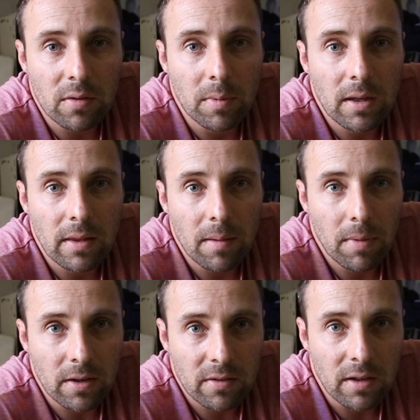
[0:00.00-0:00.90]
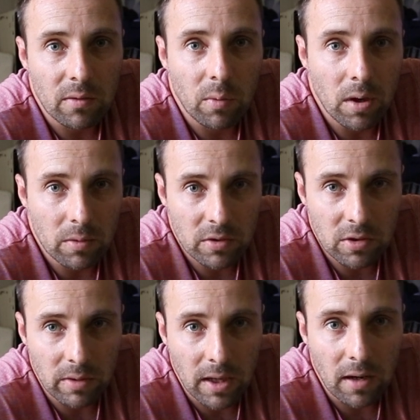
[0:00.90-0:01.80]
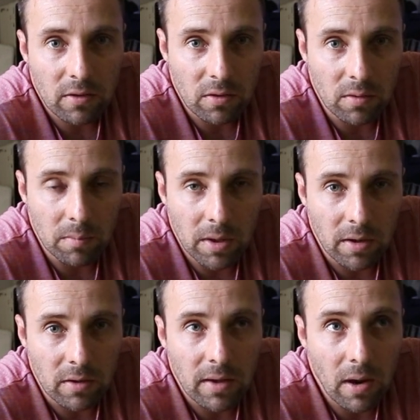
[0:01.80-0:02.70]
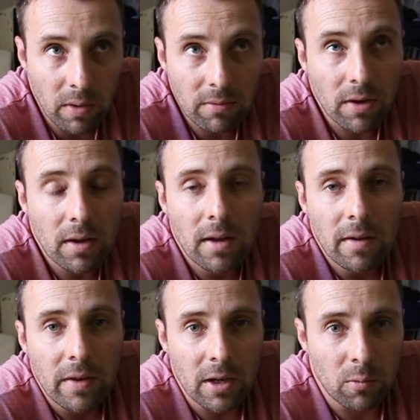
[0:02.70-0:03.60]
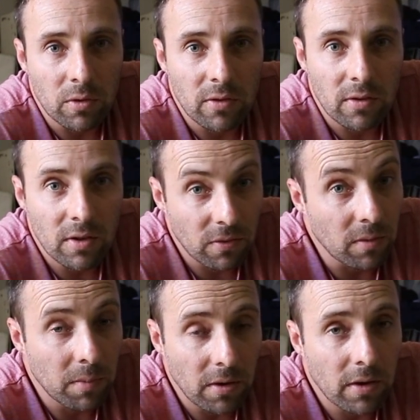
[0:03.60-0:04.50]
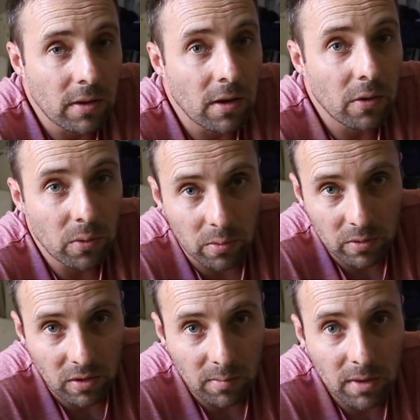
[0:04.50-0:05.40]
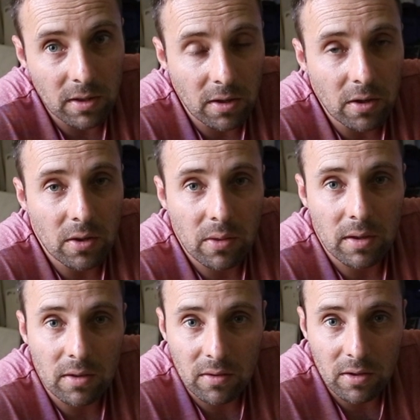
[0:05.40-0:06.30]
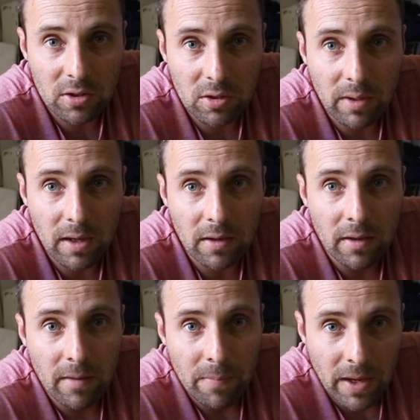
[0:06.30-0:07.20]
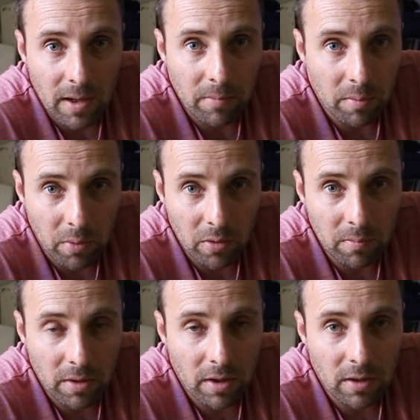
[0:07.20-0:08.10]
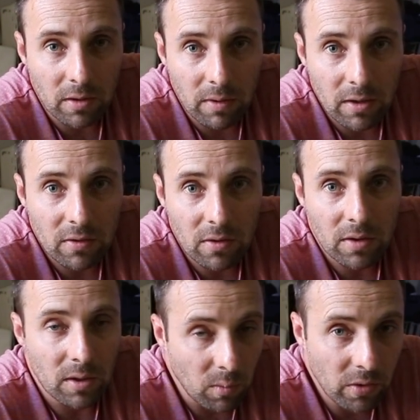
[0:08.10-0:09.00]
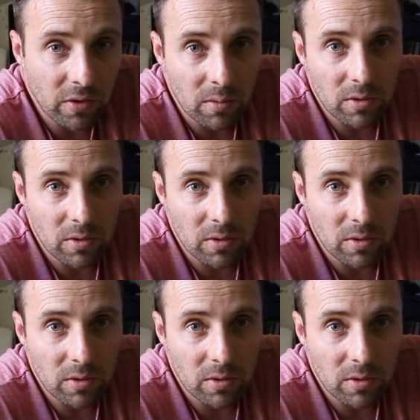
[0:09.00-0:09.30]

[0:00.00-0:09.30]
to me that makes sense why it was chewing out certain bearings. However, it was a different bearing than I thought it was going to be. You know, you think it's going to chew out um, the bottom bearing and the rudder stock, and it wasn't.